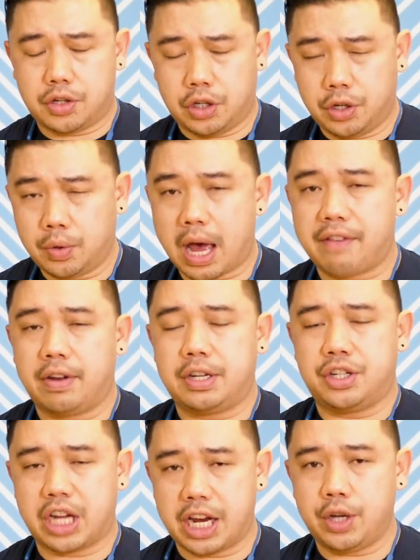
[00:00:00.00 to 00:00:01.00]
do you have a
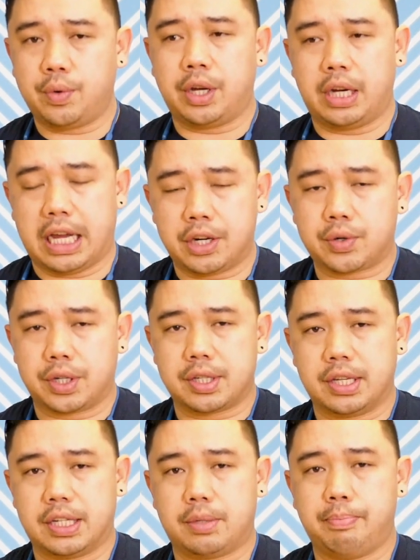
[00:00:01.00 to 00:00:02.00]
genuine
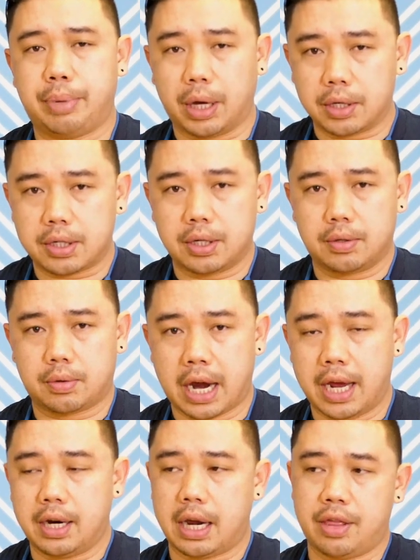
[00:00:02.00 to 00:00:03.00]
interest list built,
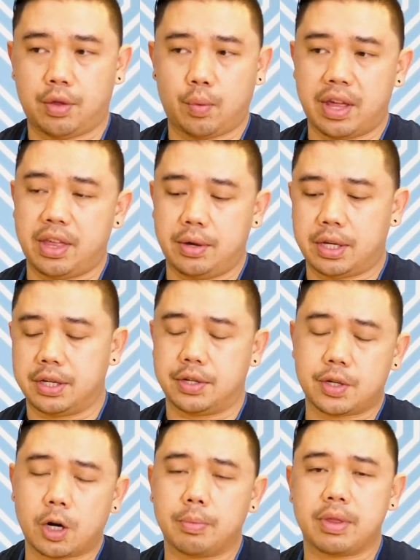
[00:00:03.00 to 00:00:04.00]
right? And the way that you can
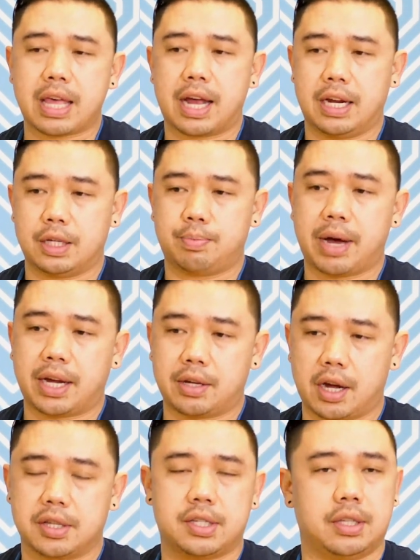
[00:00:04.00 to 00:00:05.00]
determine that is by
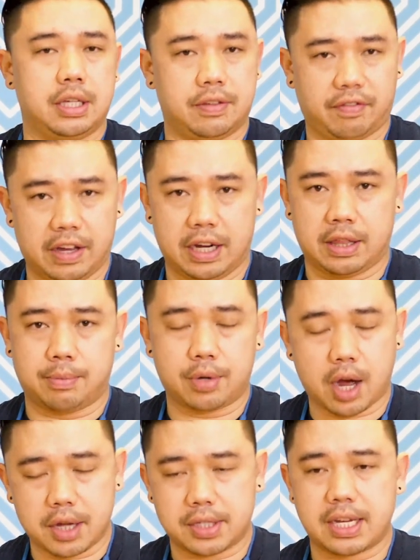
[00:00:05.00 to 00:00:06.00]
constantly feeding them
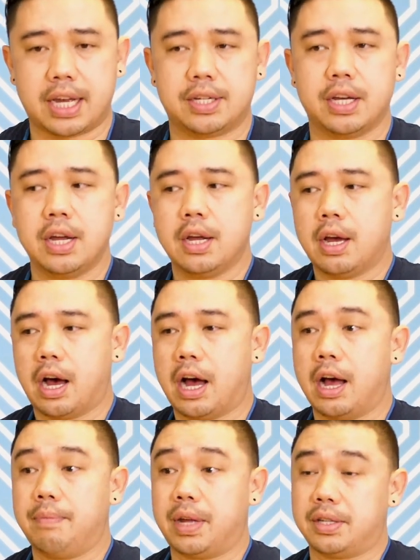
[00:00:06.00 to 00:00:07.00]
content
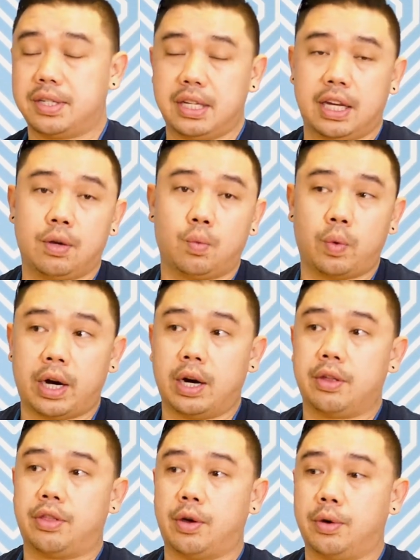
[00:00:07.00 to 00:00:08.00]
and seeing
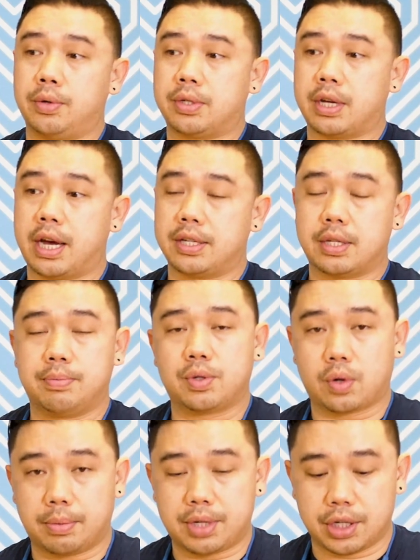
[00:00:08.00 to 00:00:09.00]
where those
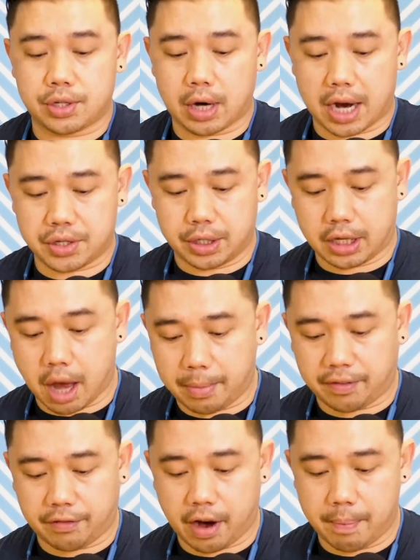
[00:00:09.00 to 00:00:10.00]
subscriptions are actually
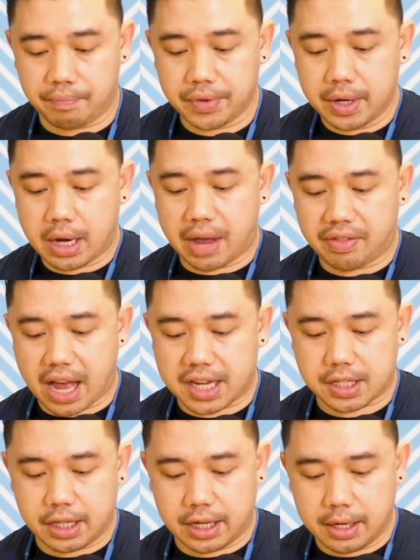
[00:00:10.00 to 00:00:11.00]
coming from. And
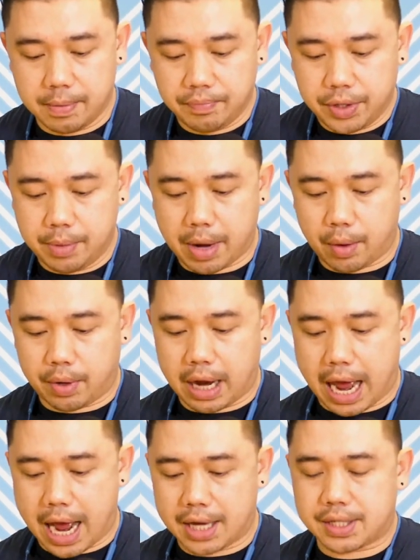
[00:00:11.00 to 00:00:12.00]
lastly, you might want
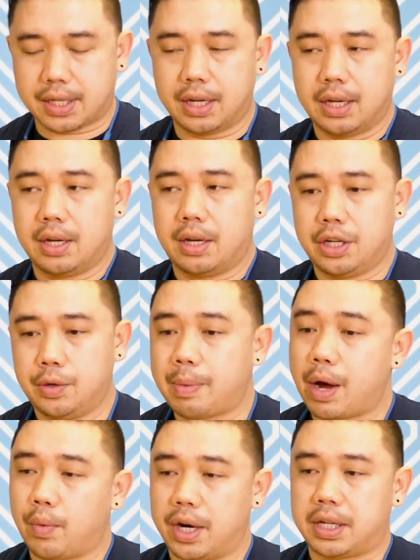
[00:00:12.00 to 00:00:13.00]

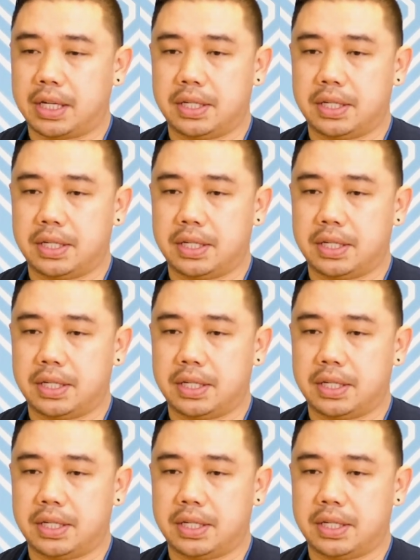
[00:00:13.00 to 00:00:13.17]
to